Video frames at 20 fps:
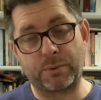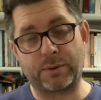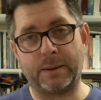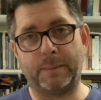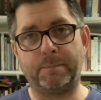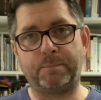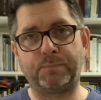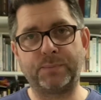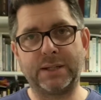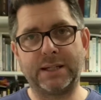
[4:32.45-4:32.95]

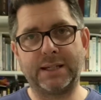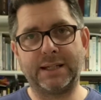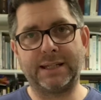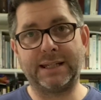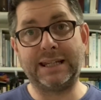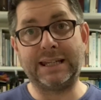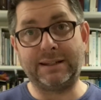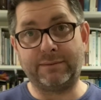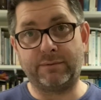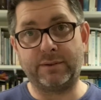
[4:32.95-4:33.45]
them
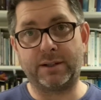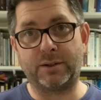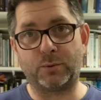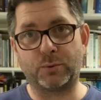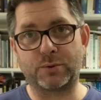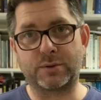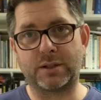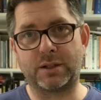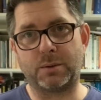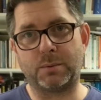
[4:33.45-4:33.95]
even in
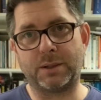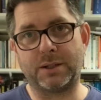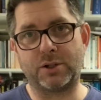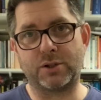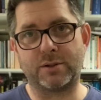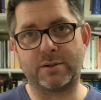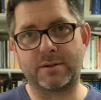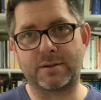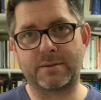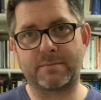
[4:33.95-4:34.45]
those
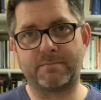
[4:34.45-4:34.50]
situations.